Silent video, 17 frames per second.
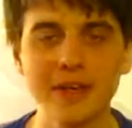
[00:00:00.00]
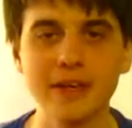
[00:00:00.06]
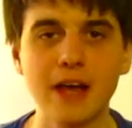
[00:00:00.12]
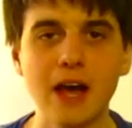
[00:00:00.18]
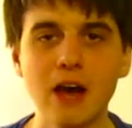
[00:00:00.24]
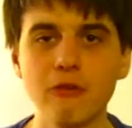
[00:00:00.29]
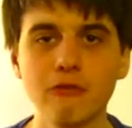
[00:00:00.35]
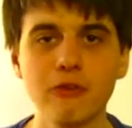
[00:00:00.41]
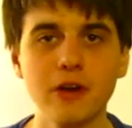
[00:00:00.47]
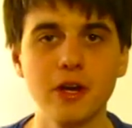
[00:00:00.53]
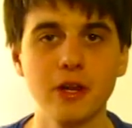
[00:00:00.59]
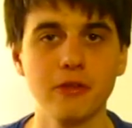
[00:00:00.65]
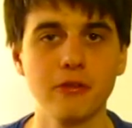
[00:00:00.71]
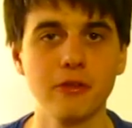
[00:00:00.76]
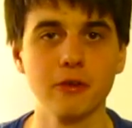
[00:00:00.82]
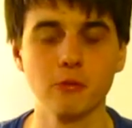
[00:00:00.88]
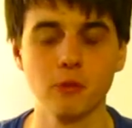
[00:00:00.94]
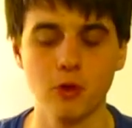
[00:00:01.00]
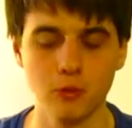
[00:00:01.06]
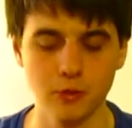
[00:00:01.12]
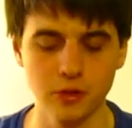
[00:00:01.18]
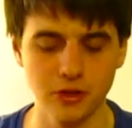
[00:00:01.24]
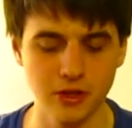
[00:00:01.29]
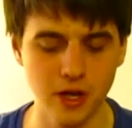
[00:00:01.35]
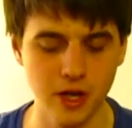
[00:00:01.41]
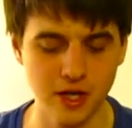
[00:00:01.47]
Can't find anything wrong
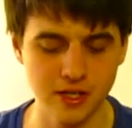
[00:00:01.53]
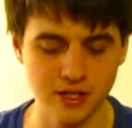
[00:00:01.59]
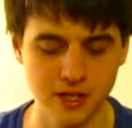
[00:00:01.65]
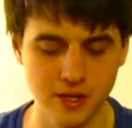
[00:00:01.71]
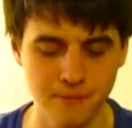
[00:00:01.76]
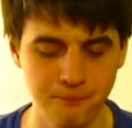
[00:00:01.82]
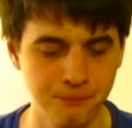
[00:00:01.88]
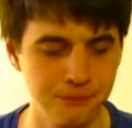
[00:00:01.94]
with it, guys.